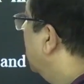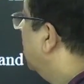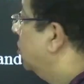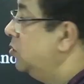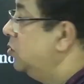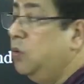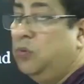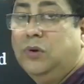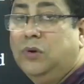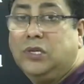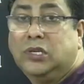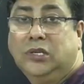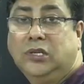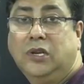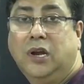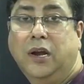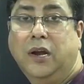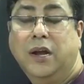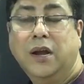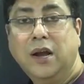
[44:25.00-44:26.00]
So which is
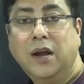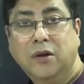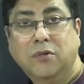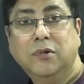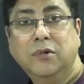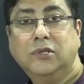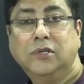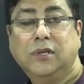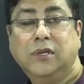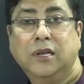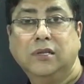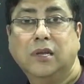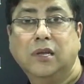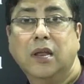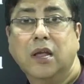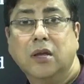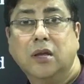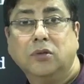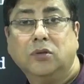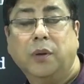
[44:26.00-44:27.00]
greater and which is lesser.
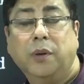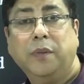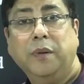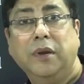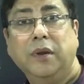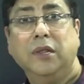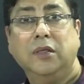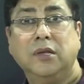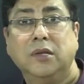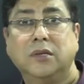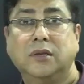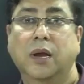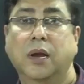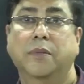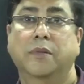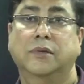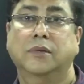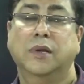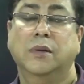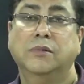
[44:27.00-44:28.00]
So really these type
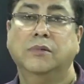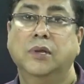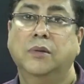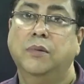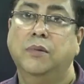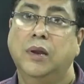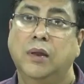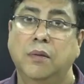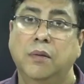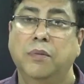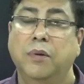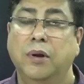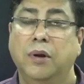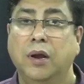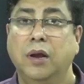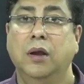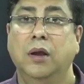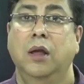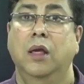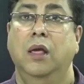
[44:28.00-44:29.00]
of sums are very
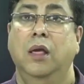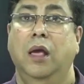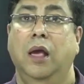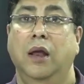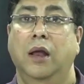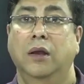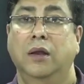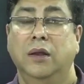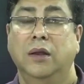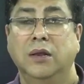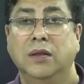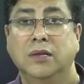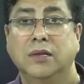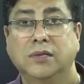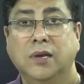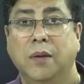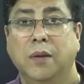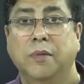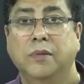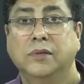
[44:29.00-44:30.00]
important, and in this
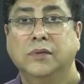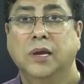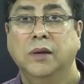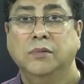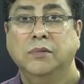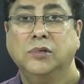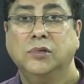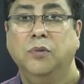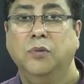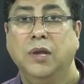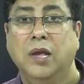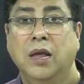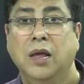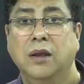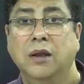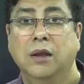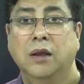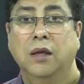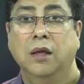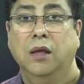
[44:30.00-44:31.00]
type of sums we
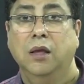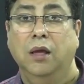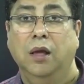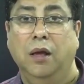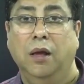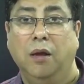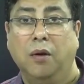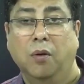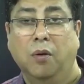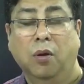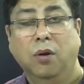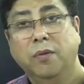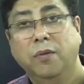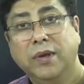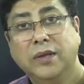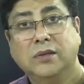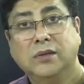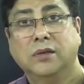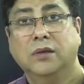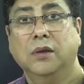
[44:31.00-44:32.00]
can
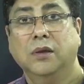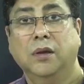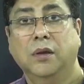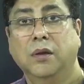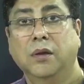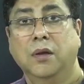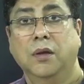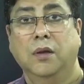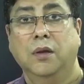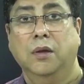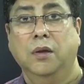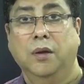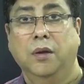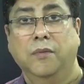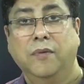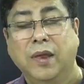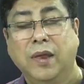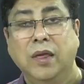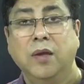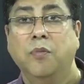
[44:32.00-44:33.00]
always
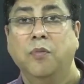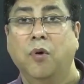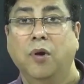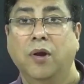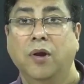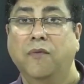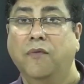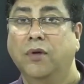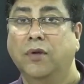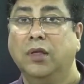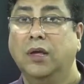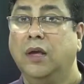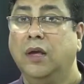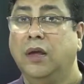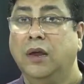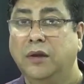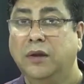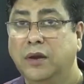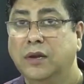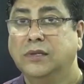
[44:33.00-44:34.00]
very important for the
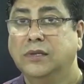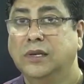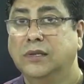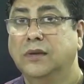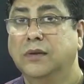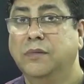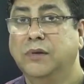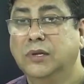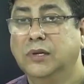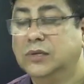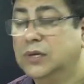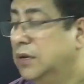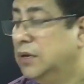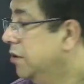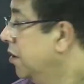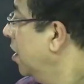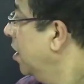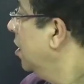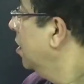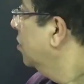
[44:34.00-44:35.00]
entrance examination.
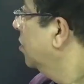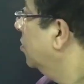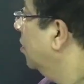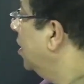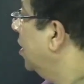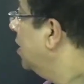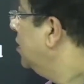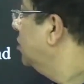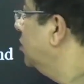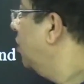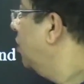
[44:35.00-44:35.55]
So let's